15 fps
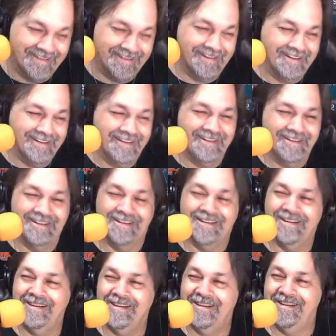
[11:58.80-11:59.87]

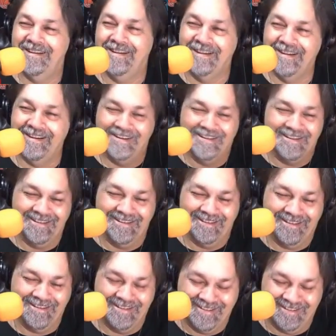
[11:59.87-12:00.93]

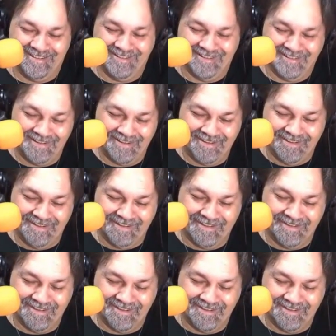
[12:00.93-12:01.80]
This person isn't speaking.